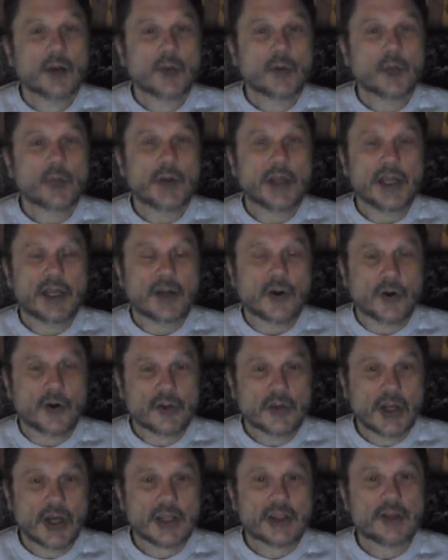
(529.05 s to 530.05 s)
We
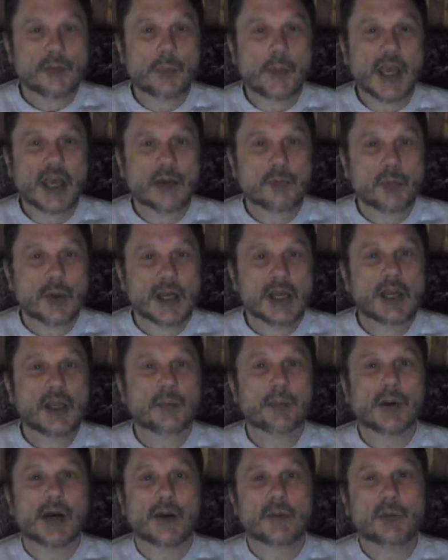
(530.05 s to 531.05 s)
don't look to make money,
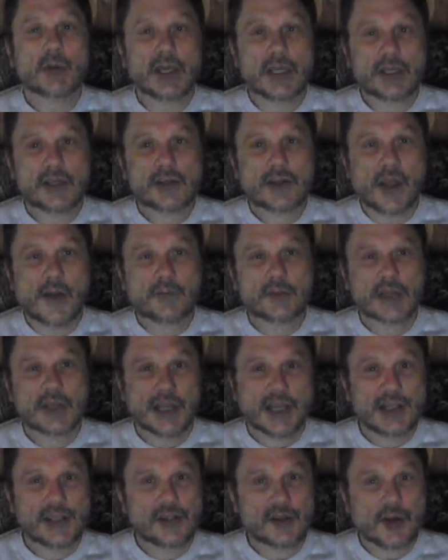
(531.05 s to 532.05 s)
but we
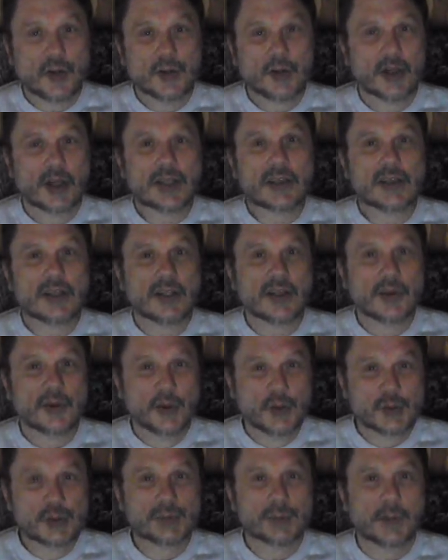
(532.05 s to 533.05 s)
definitely don't look to
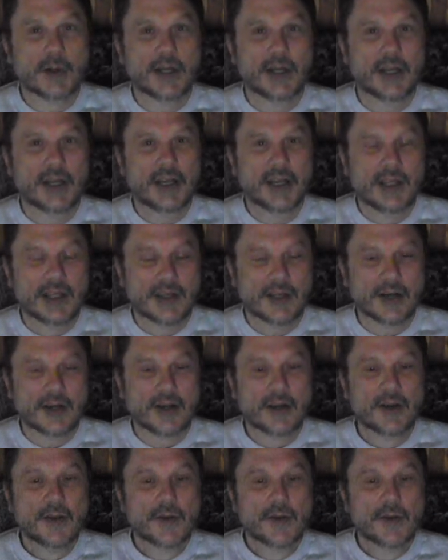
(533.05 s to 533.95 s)
lose money either.